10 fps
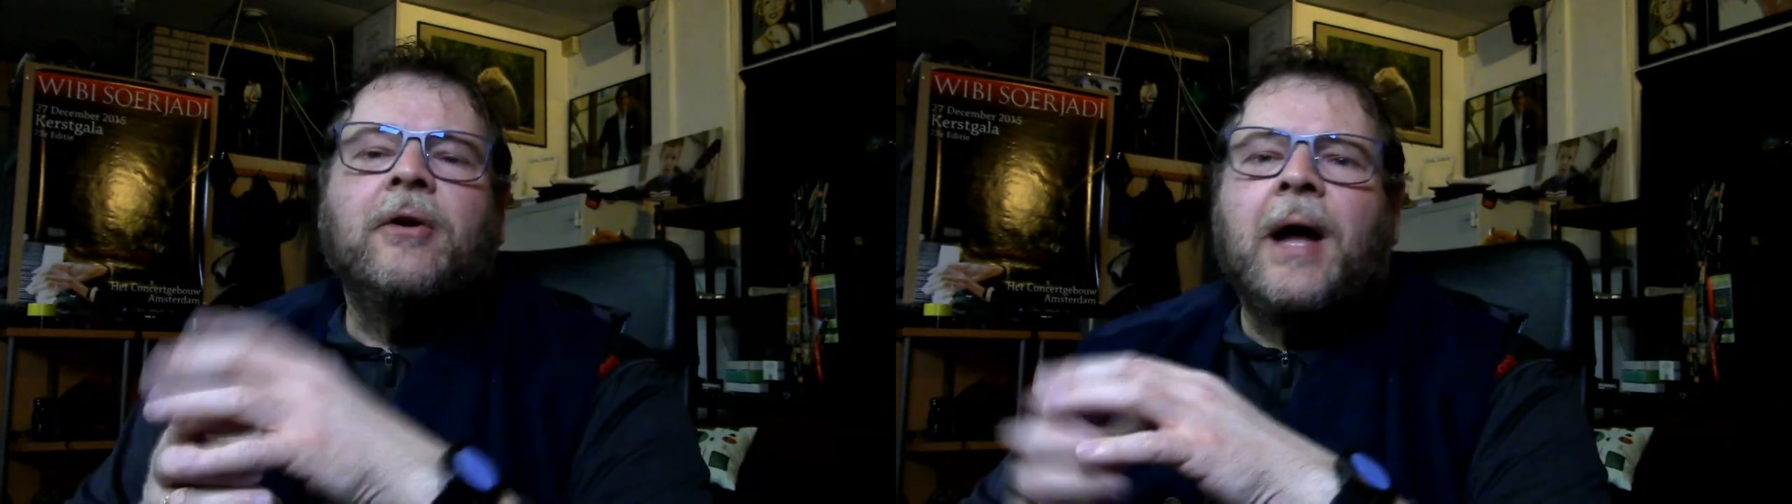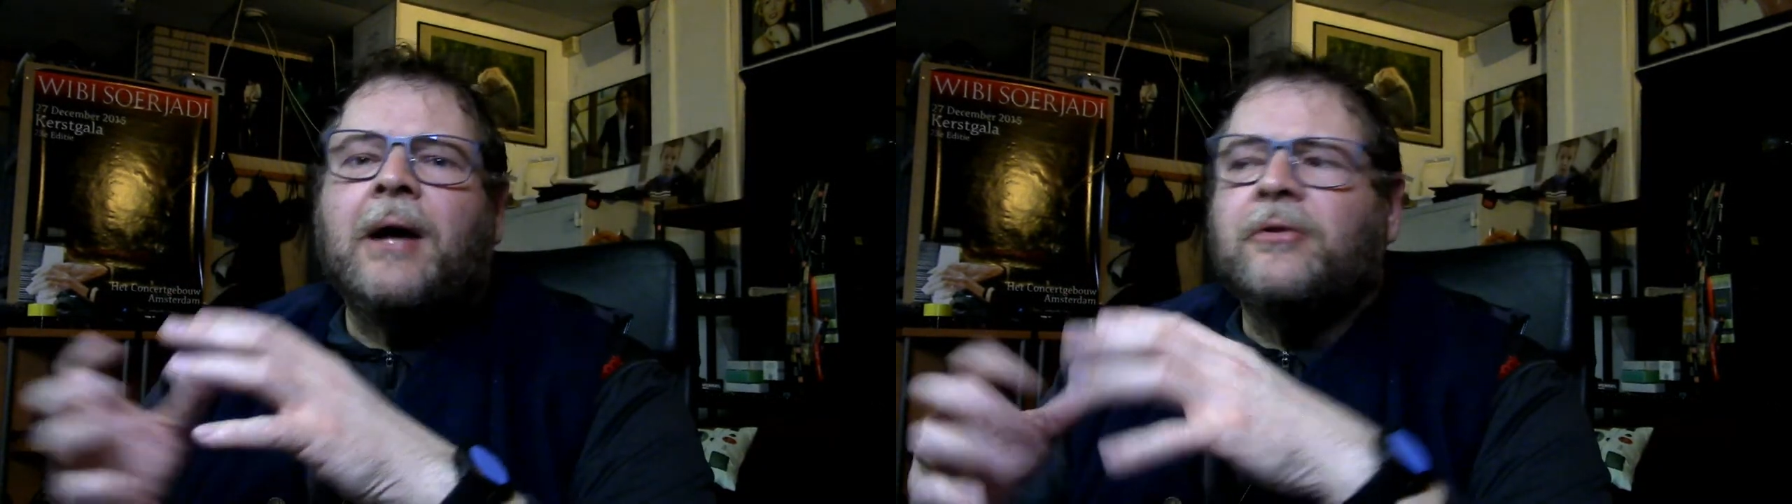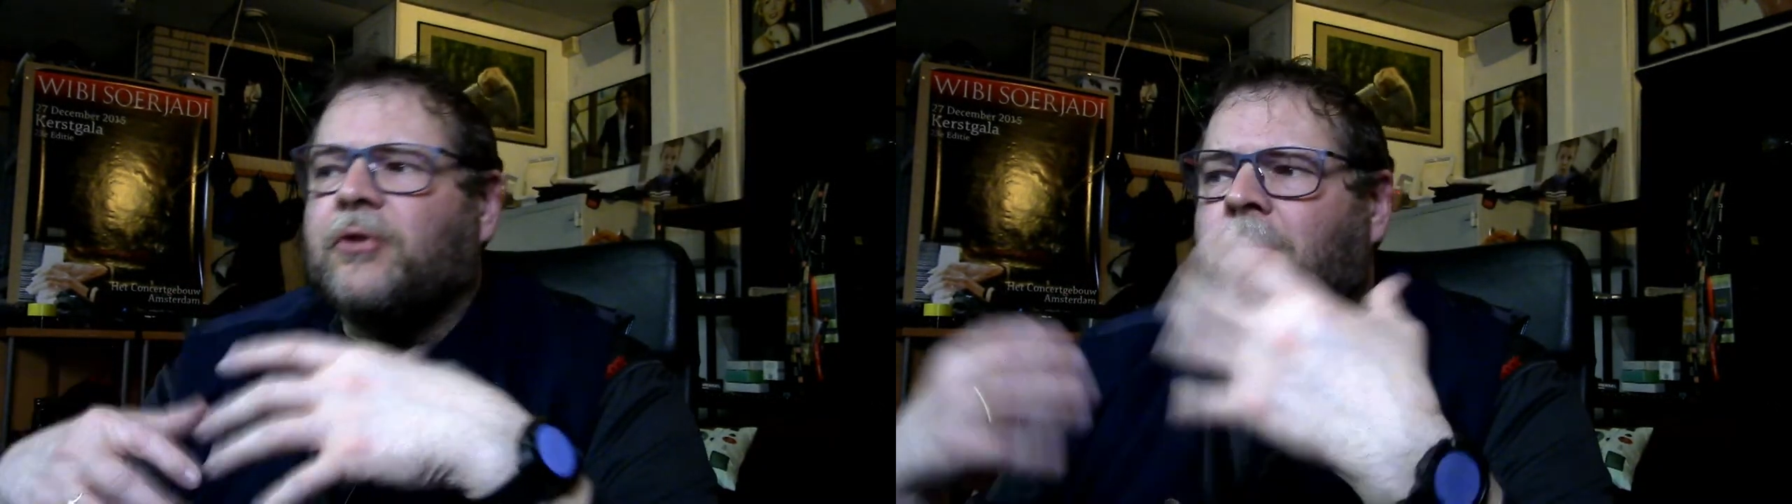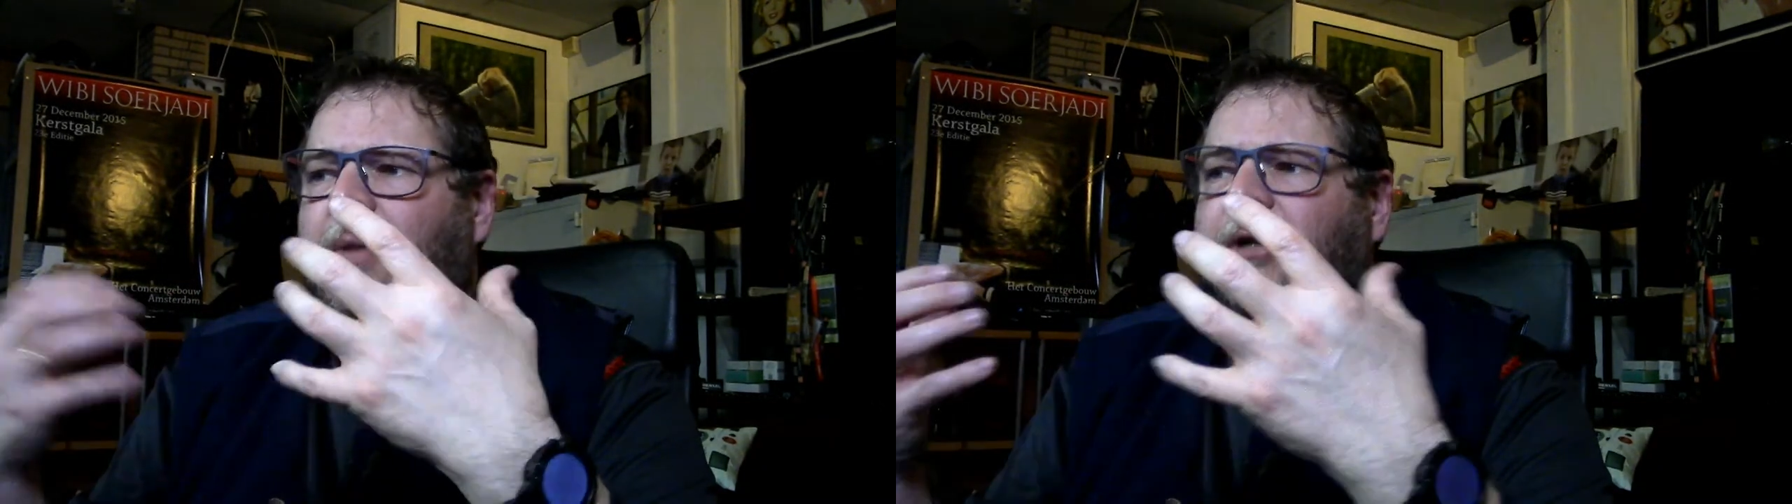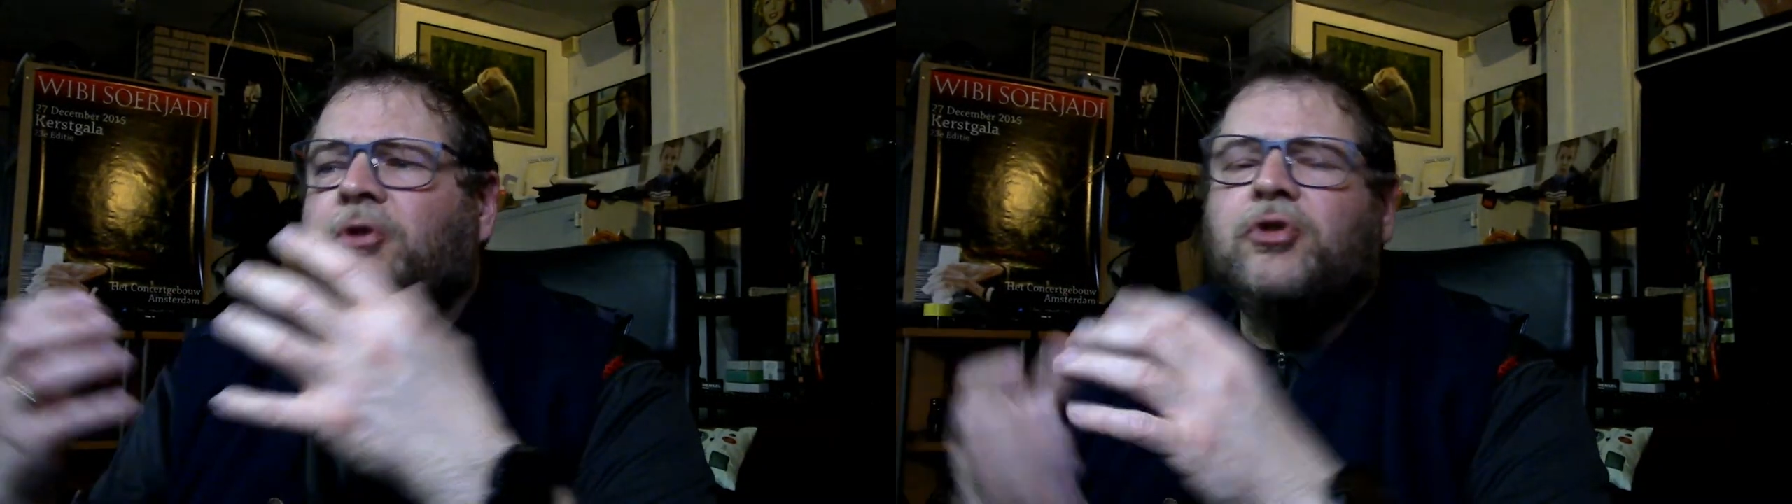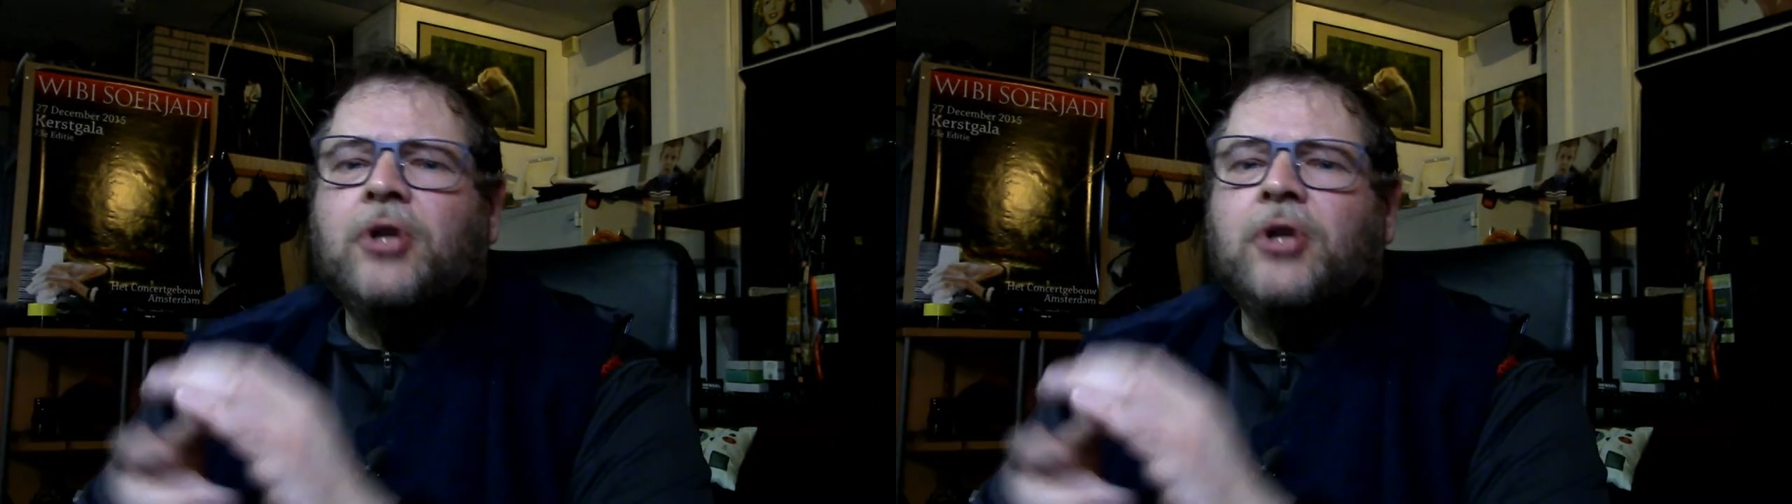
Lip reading: around or a model